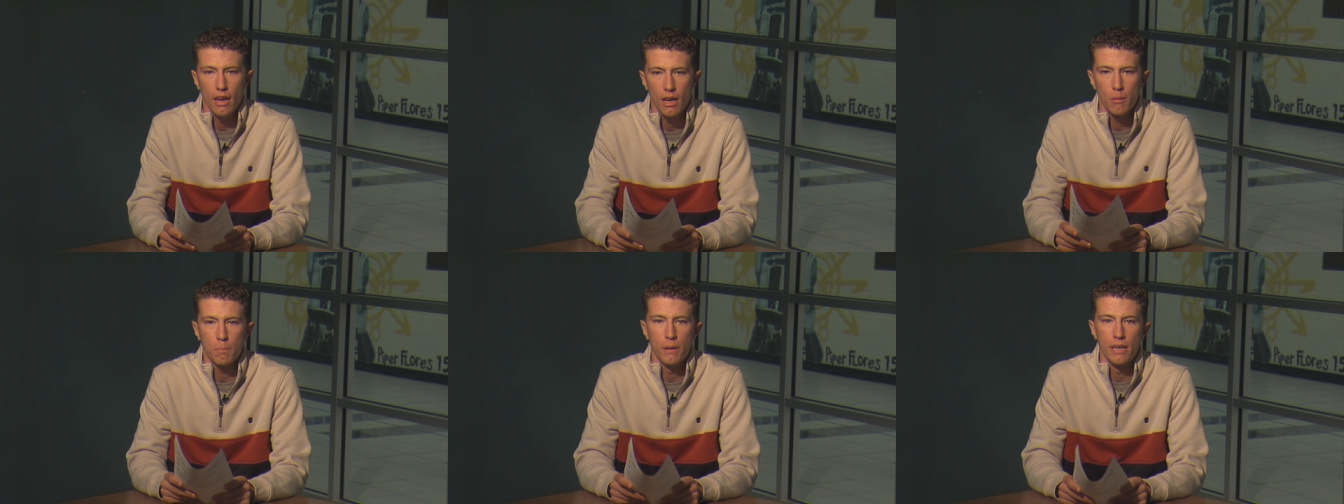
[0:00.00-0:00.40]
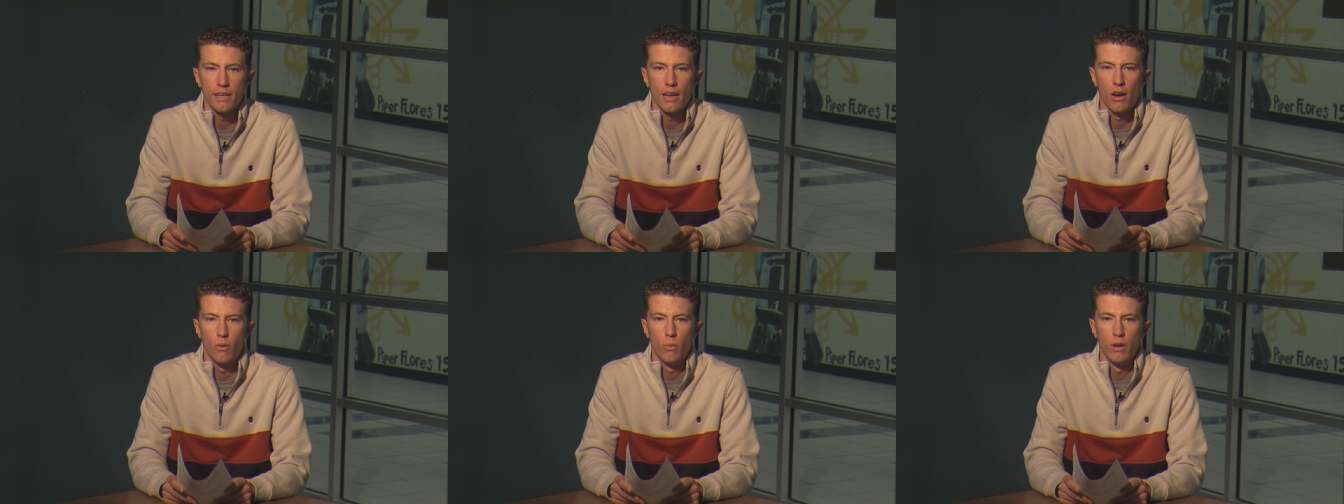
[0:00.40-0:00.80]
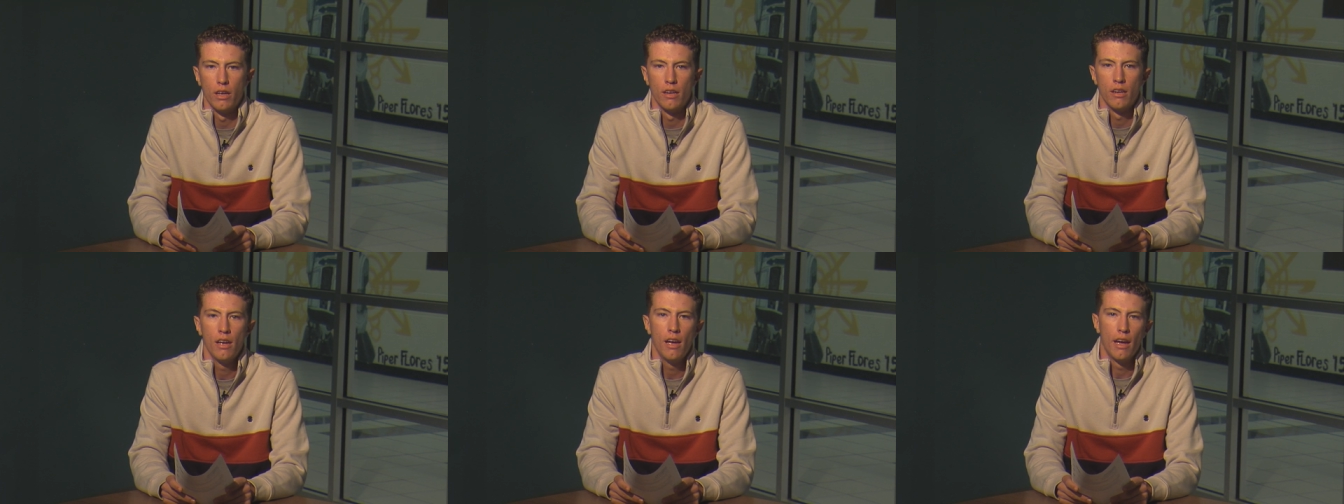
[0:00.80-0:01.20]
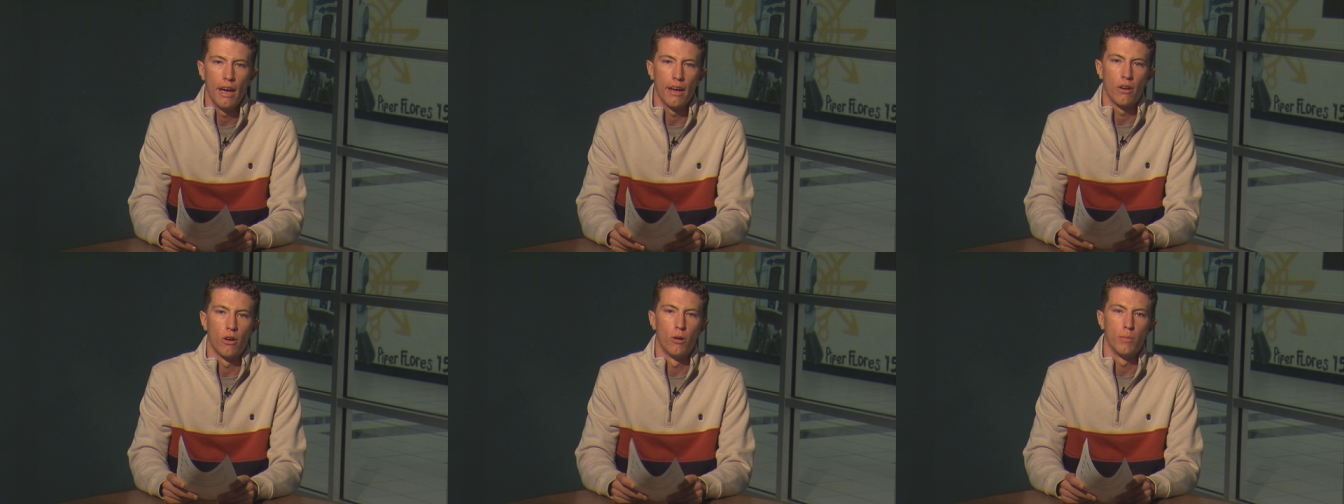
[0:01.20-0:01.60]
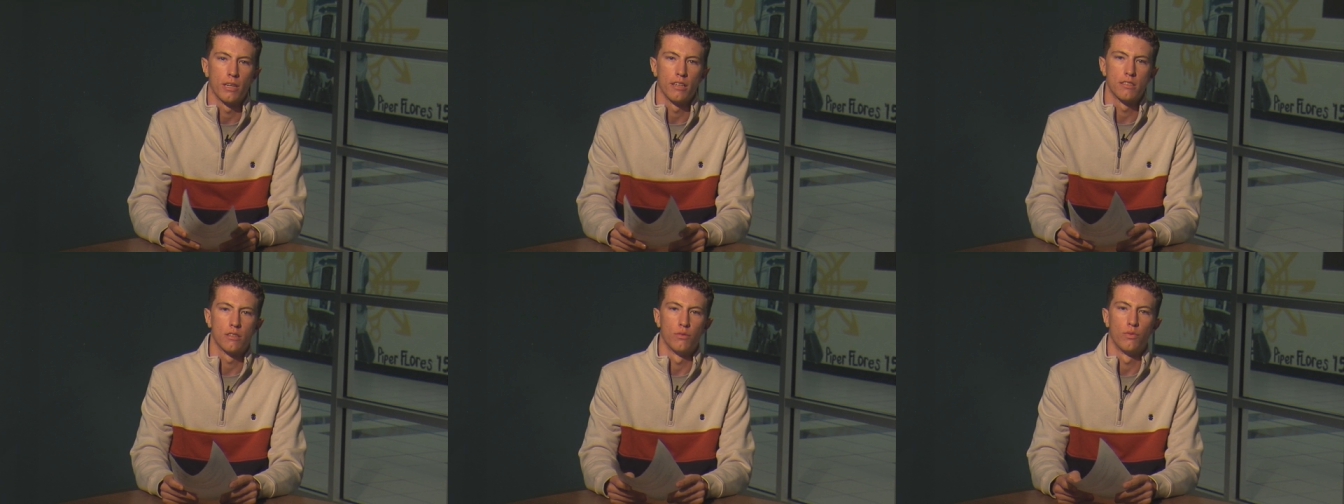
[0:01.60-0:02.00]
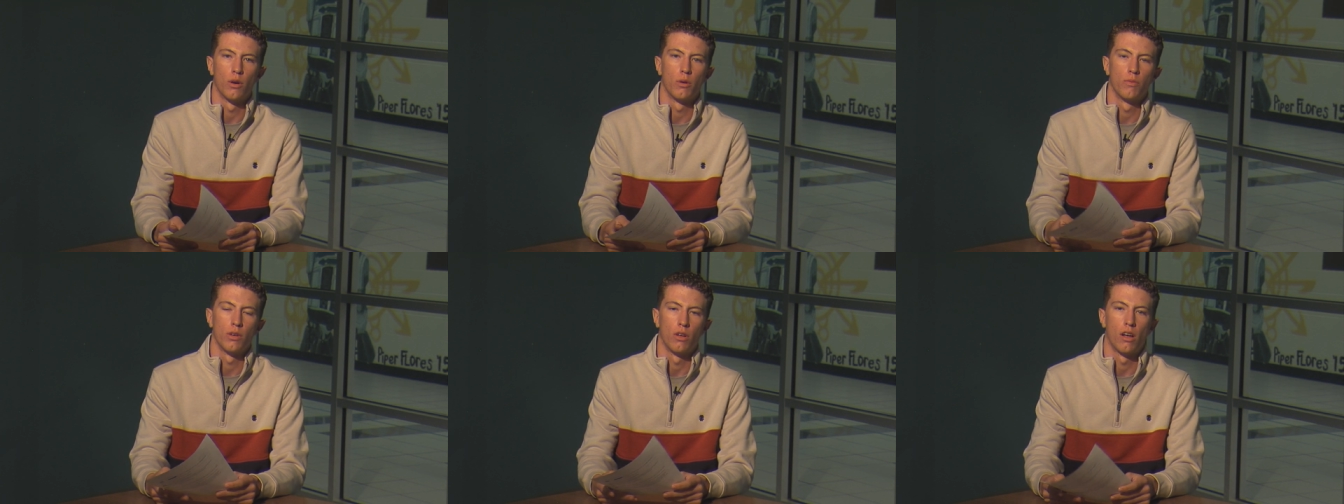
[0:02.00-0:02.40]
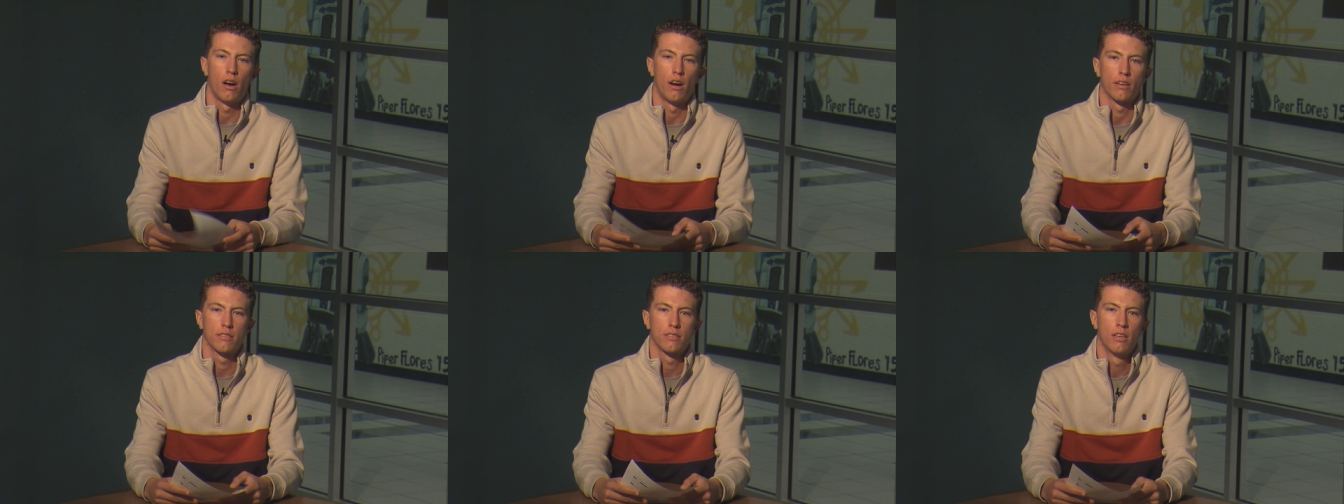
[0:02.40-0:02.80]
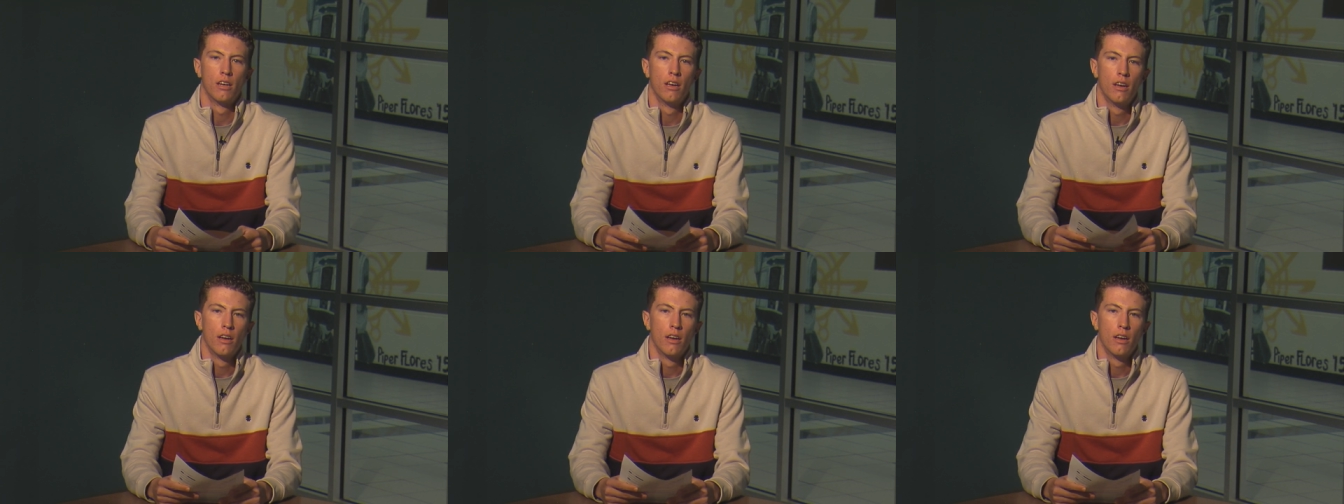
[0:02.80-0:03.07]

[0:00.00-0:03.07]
and pink-out win at home against the Birdville Hawks.